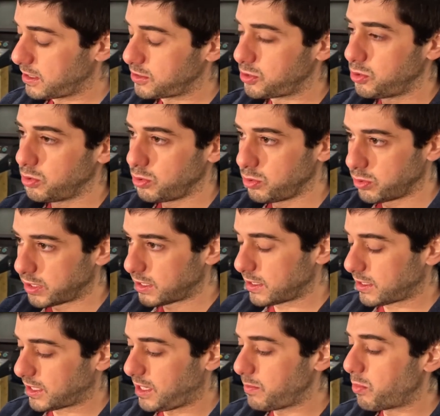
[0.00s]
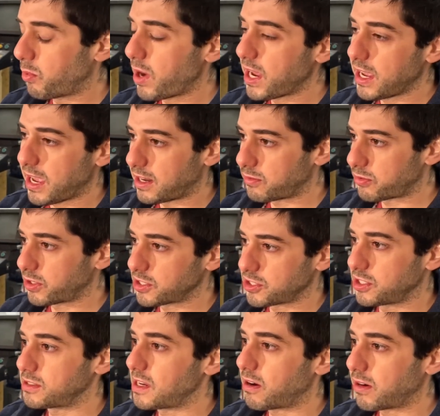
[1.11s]
to keep weight and
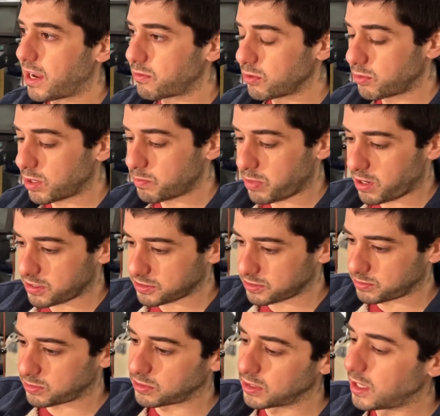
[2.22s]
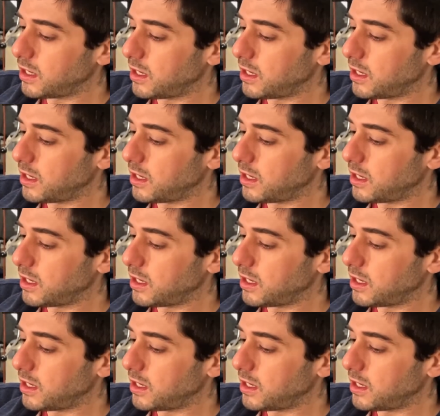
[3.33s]
friction down everywhere possible.